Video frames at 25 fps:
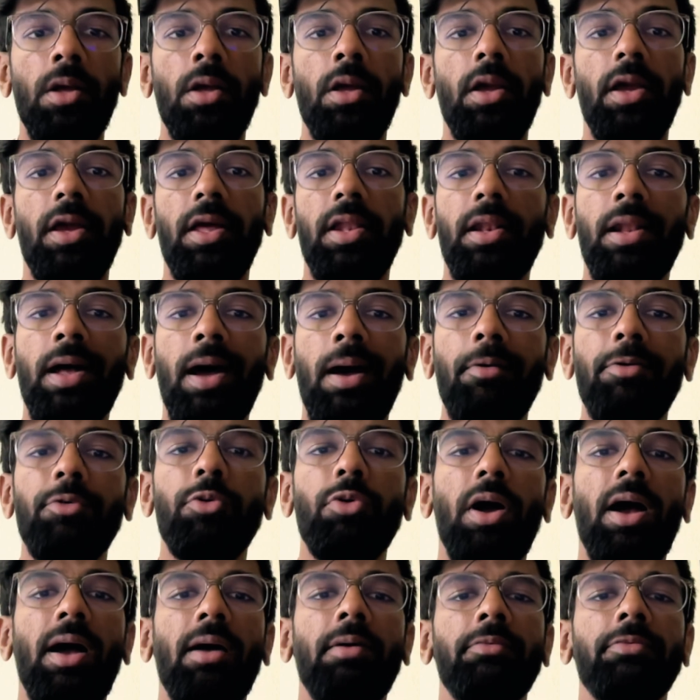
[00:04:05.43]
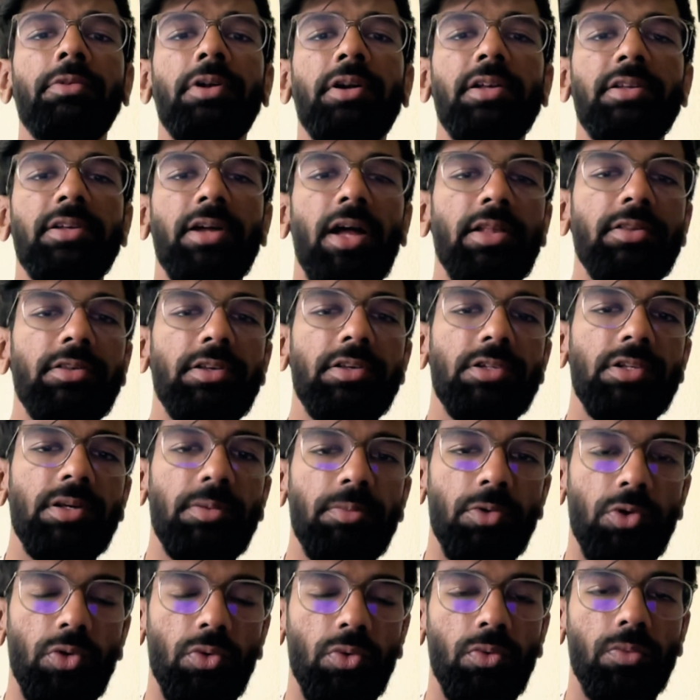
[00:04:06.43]
And now you have the design system
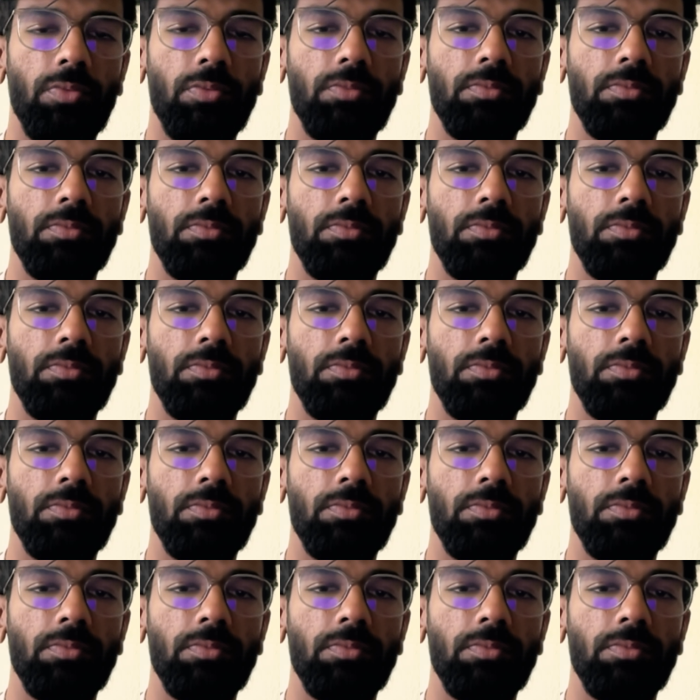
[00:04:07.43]
too.